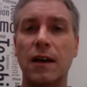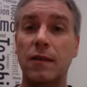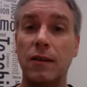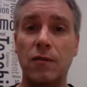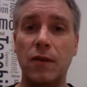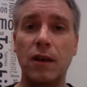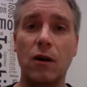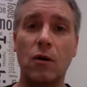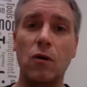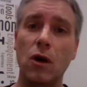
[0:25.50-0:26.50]
This
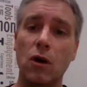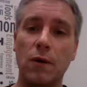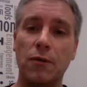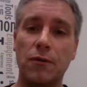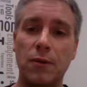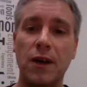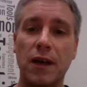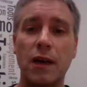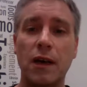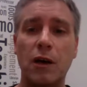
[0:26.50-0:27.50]
video, one of
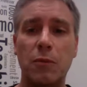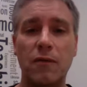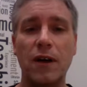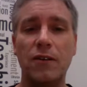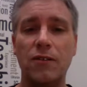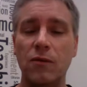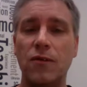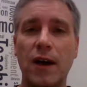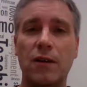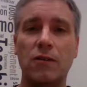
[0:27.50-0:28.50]
3, provides new
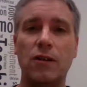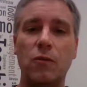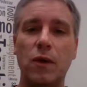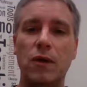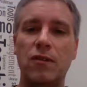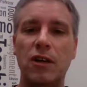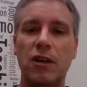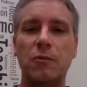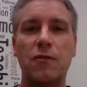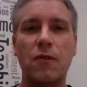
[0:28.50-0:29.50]
faculty with some
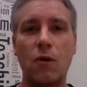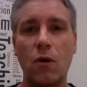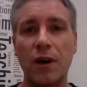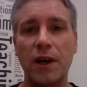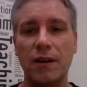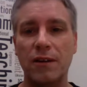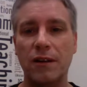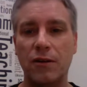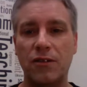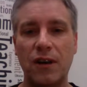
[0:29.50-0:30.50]
tips for orienting
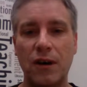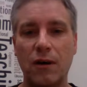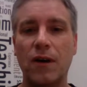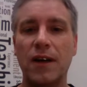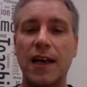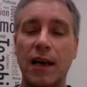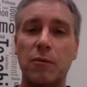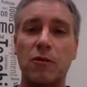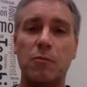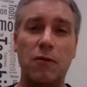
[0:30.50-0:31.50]
yourself on
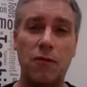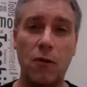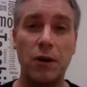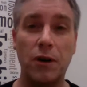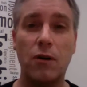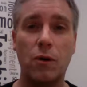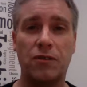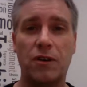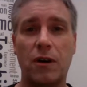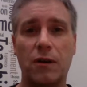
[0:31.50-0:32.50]
campus before your
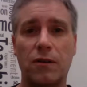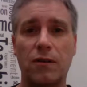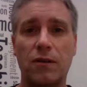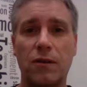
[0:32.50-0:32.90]
course starts.